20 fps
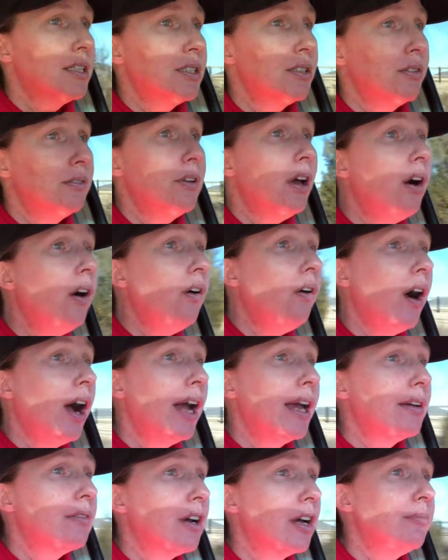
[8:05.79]
no,
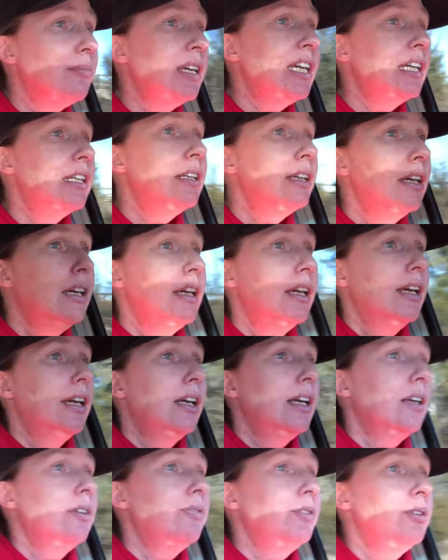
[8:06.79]
I mean,
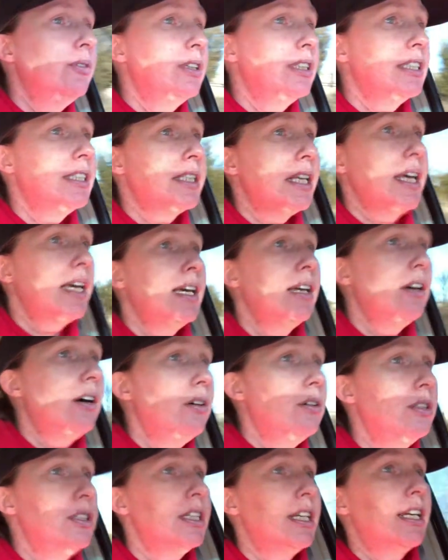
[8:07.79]
if you want to say,
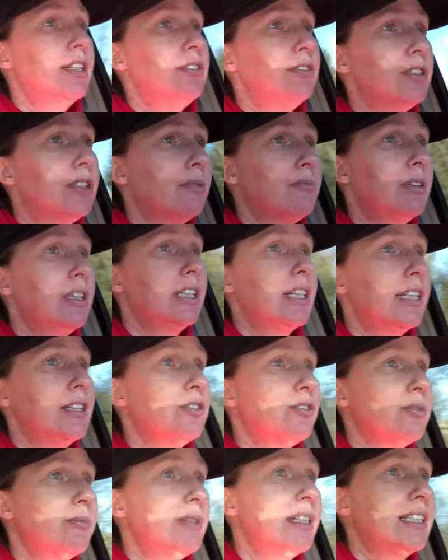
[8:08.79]
oh, did I do something
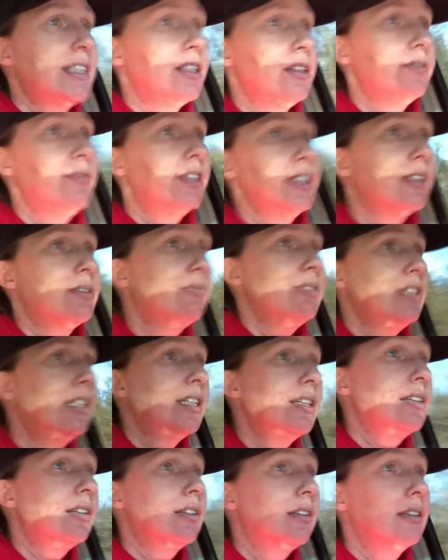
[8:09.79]
nice for myself this week?
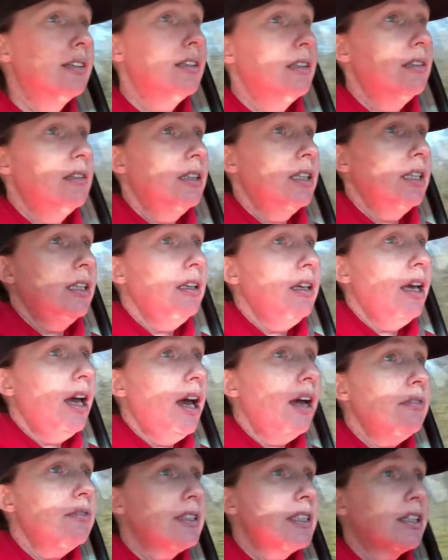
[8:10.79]

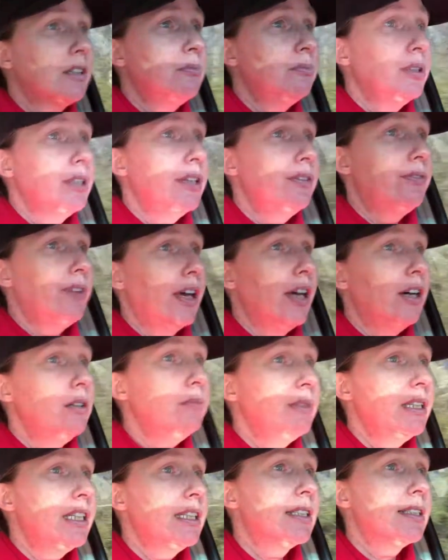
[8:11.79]
Yeah, it was a complete fail,
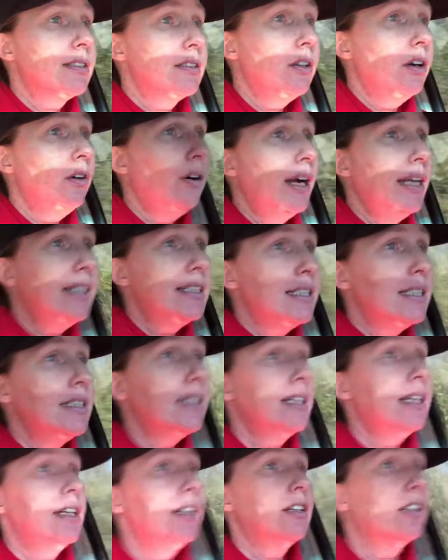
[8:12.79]
because no, I didn't
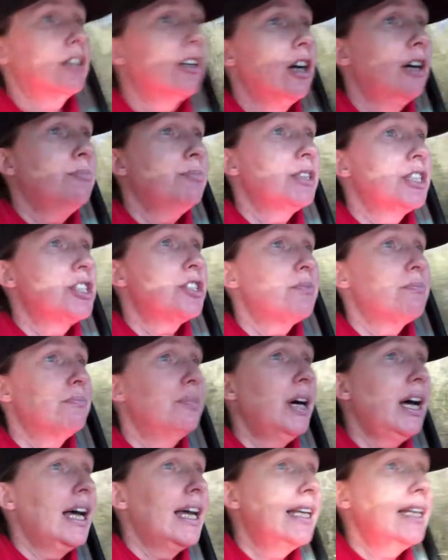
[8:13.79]
get it accomplished,
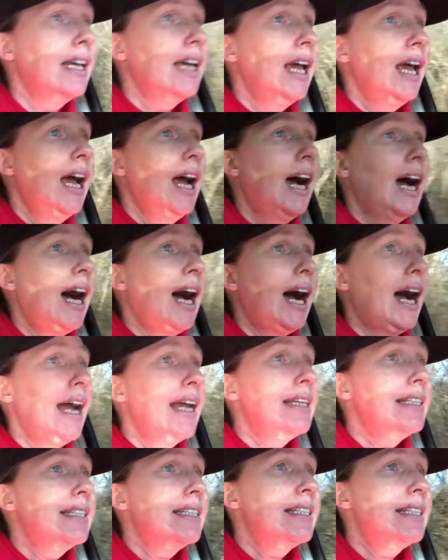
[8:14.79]
but
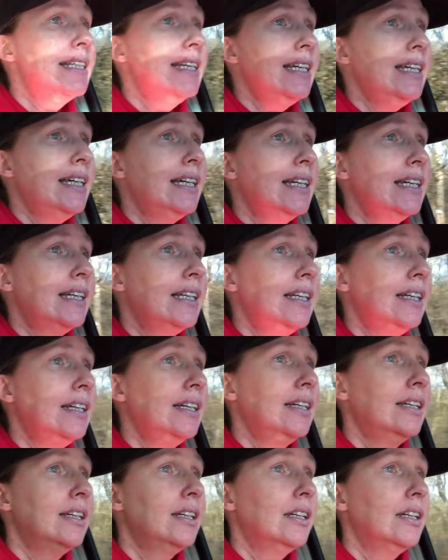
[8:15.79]
I did
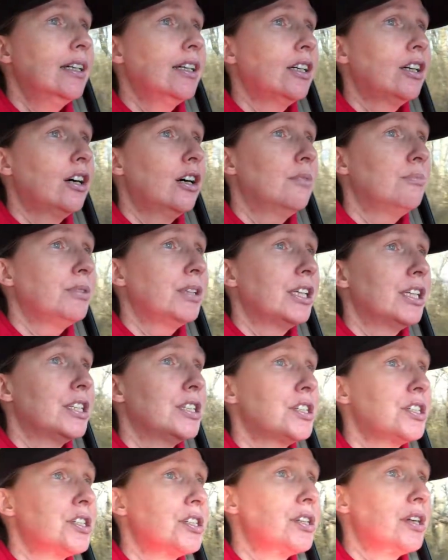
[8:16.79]

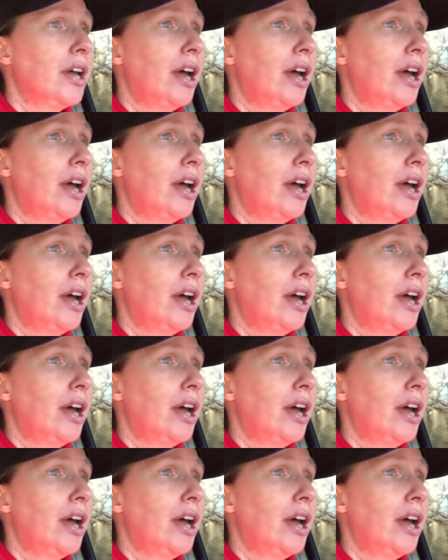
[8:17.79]
accomplish